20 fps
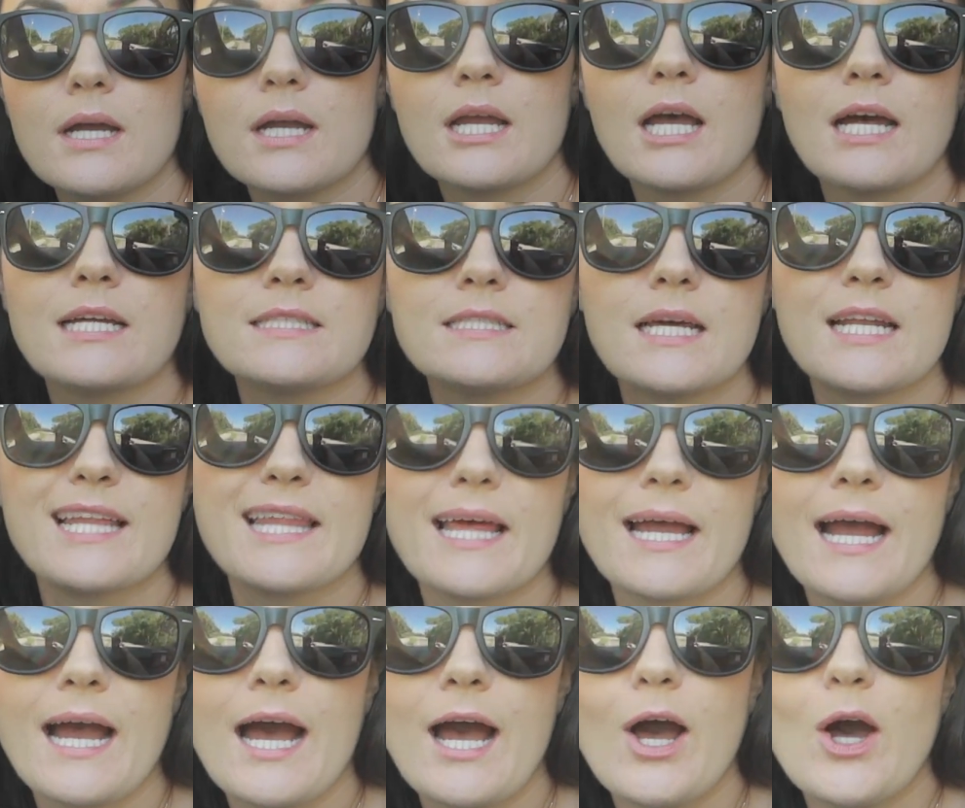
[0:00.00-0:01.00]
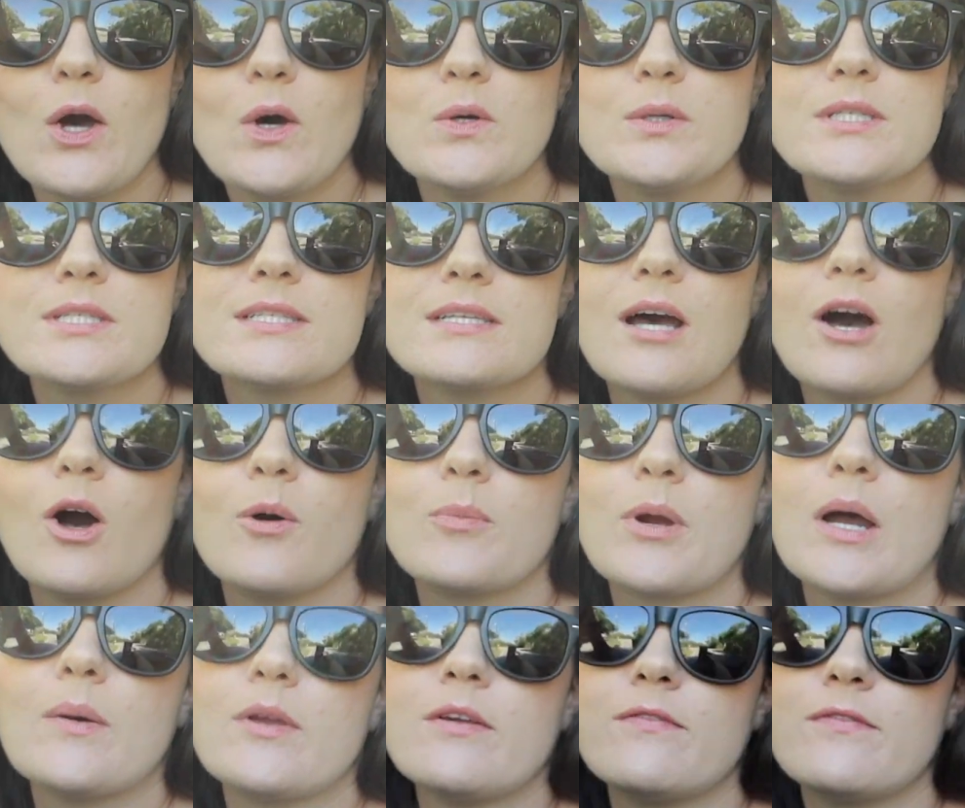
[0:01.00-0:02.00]
got done at the house. I'll
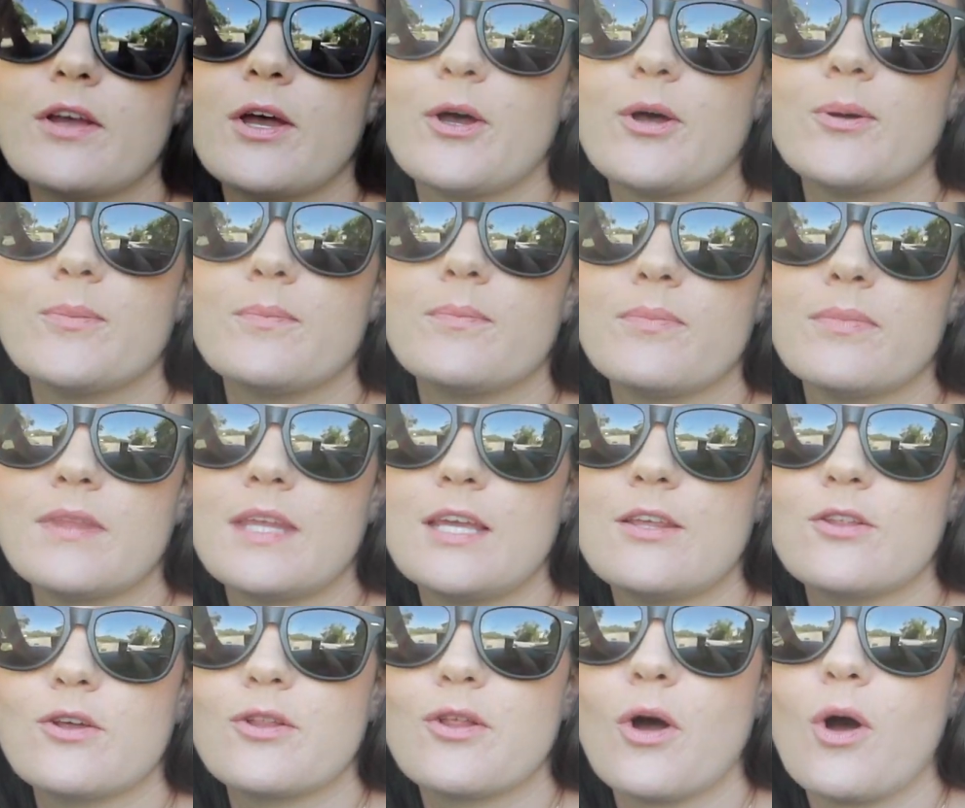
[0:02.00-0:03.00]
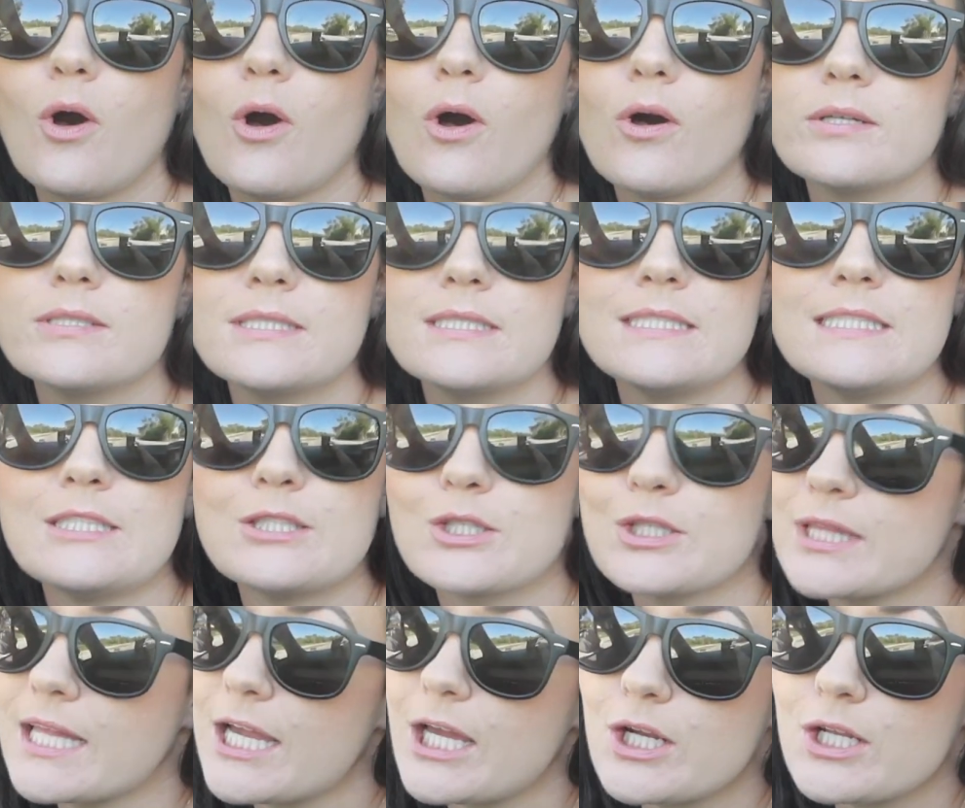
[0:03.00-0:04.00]
probably film either the haul
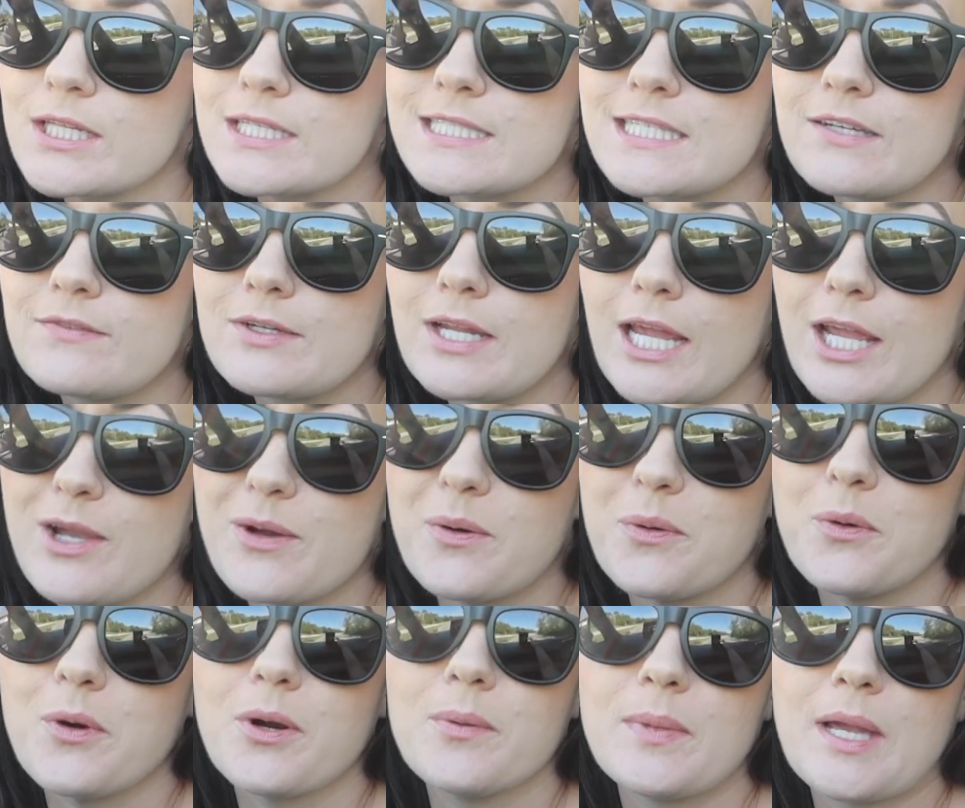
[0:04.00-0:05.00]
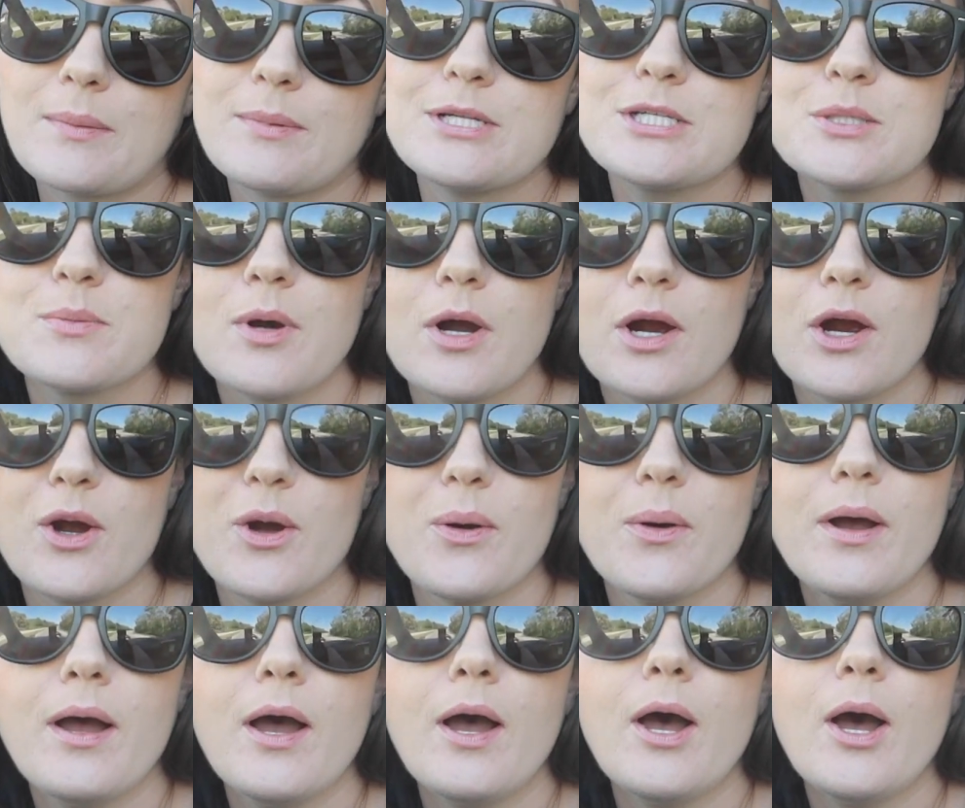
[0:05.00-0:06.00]
either later this evening or maybe tomorrow,
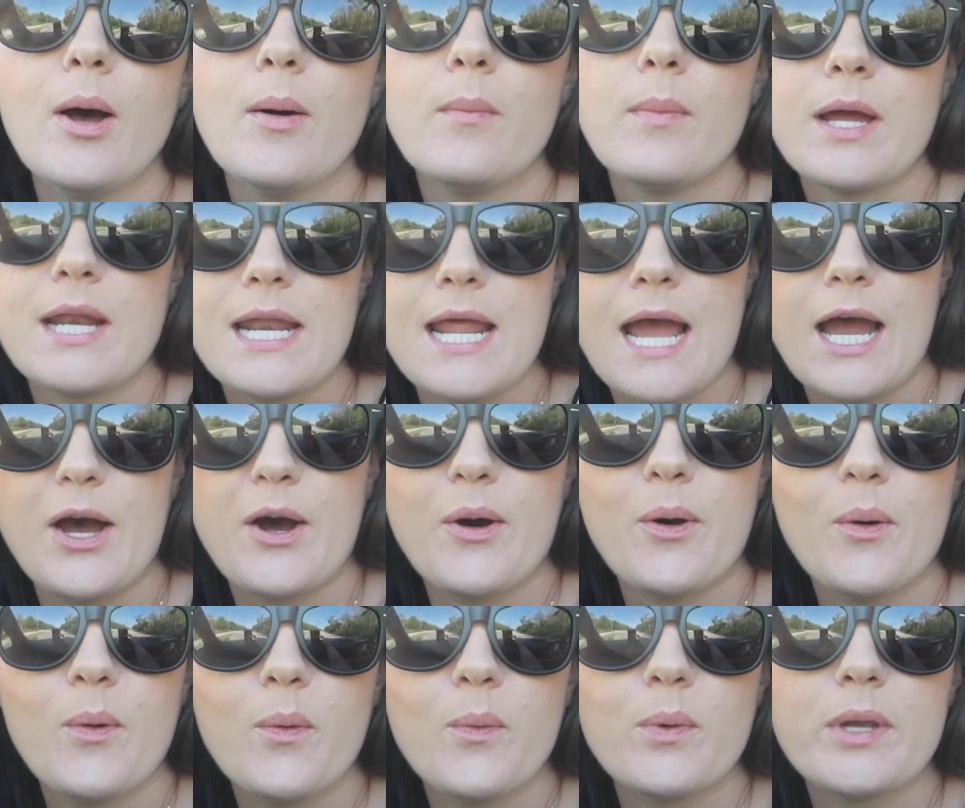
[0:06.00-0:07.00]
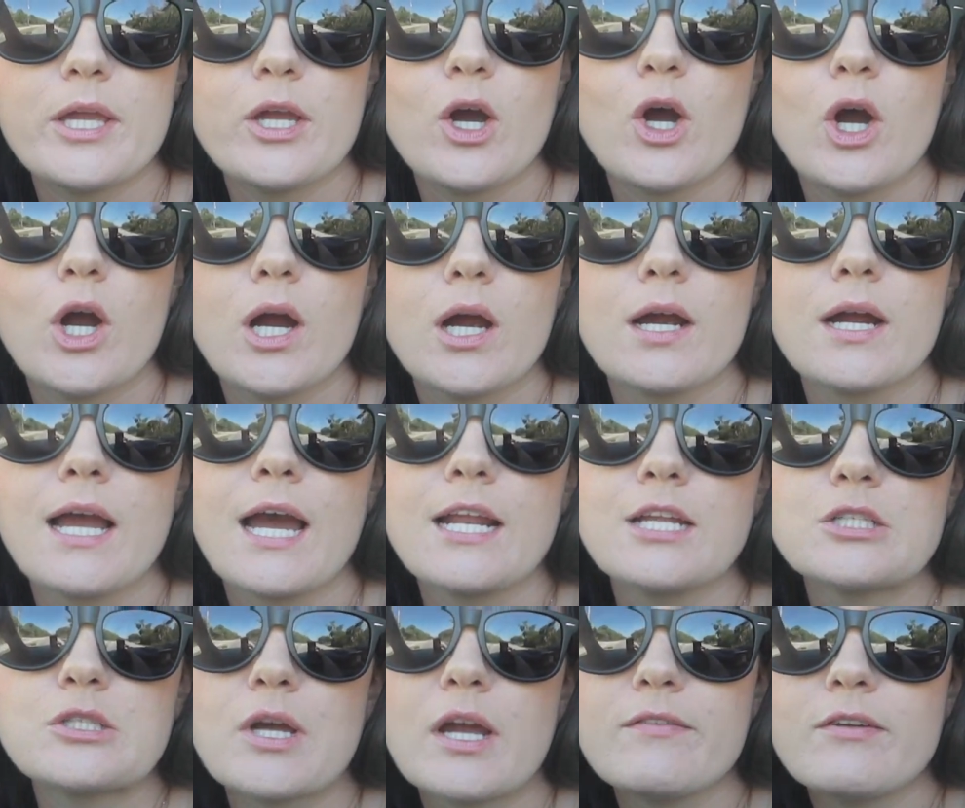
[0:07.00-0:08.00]
but now we are
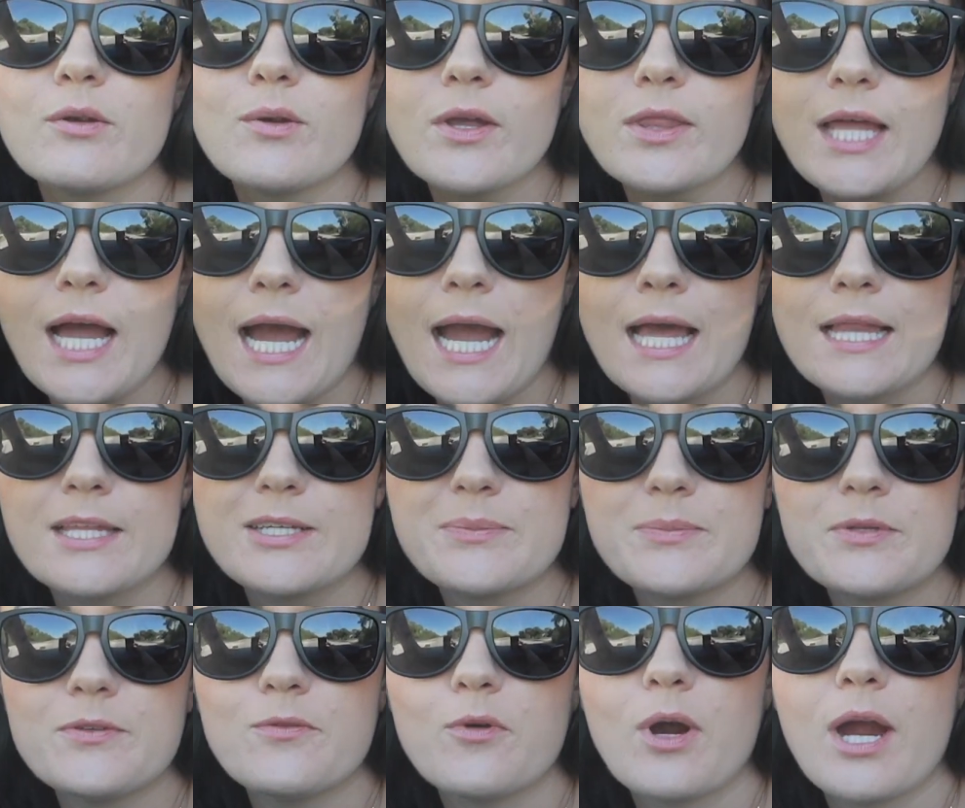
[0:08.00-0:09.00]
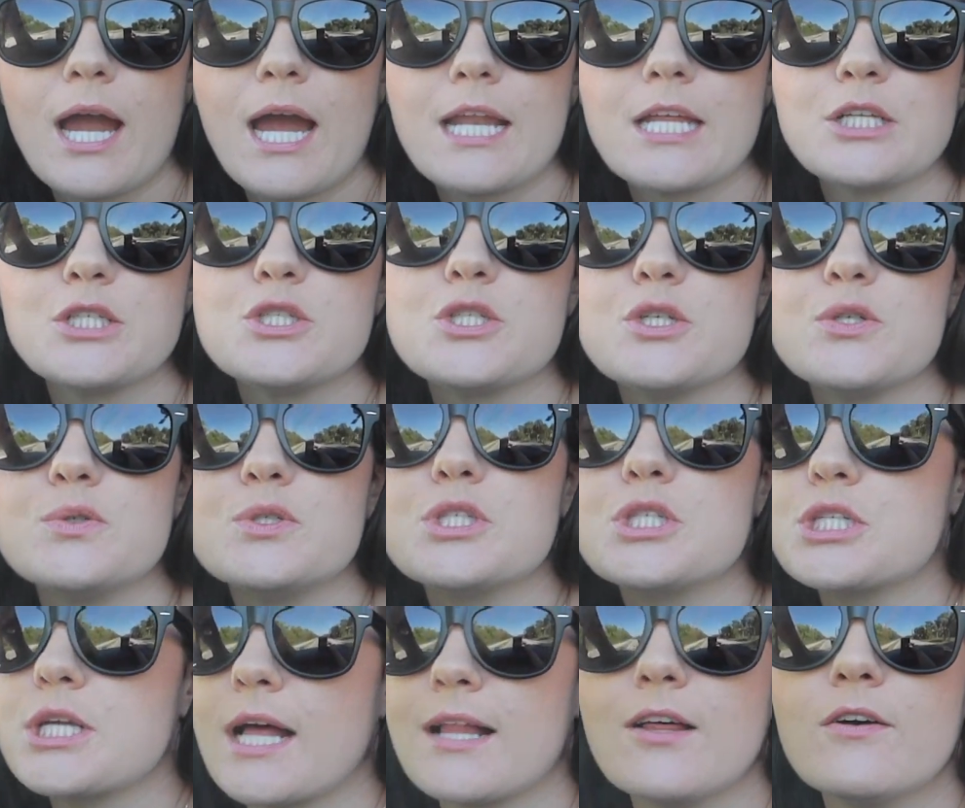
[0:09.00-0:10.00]
kind of driving around the island before heading to
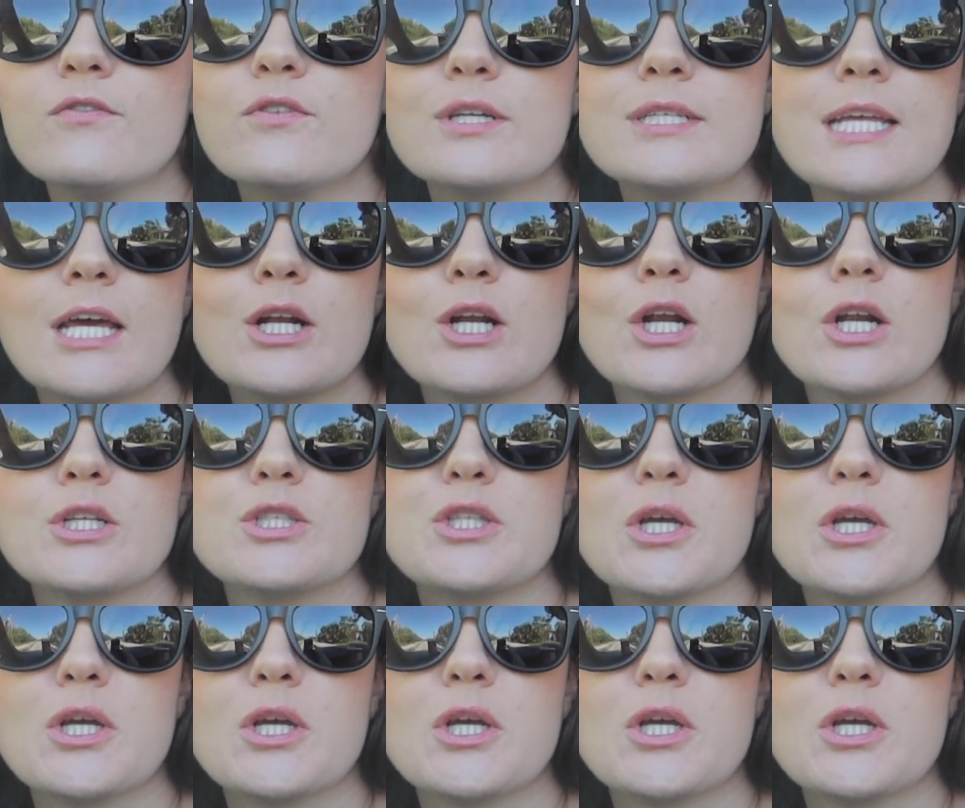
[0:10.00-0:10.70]
Cello for dinner.